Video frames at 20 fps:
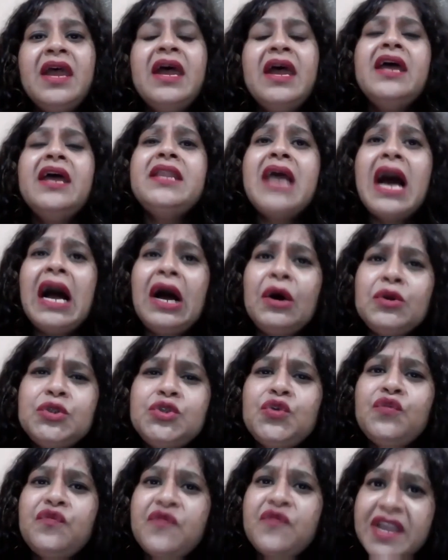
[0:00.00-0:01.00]
And how
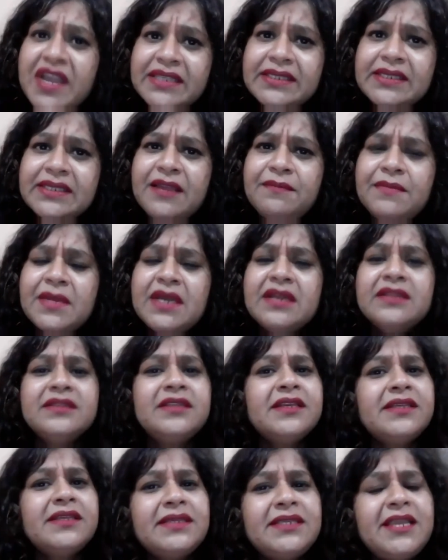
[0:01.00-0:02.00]
to face them?
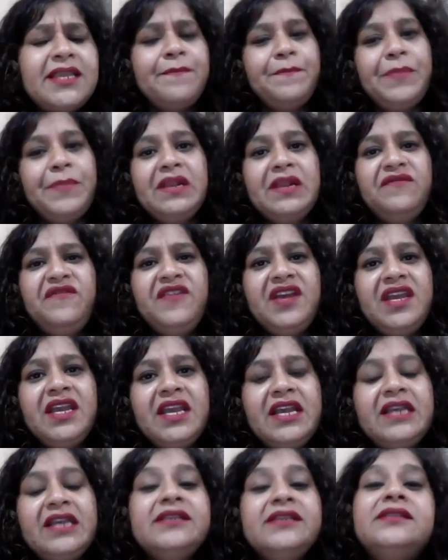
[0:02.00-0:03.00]
The simple
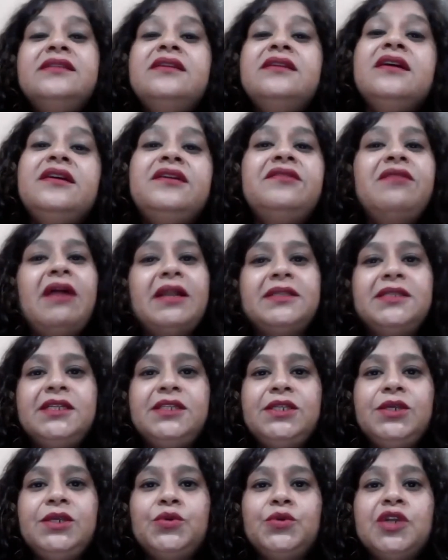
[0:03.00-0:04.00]
way is the
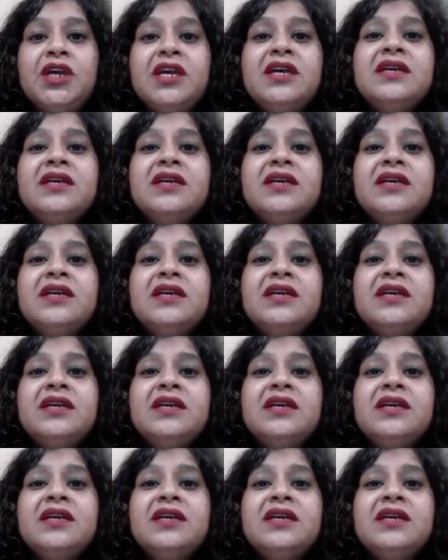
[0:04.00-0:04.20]
gratitude.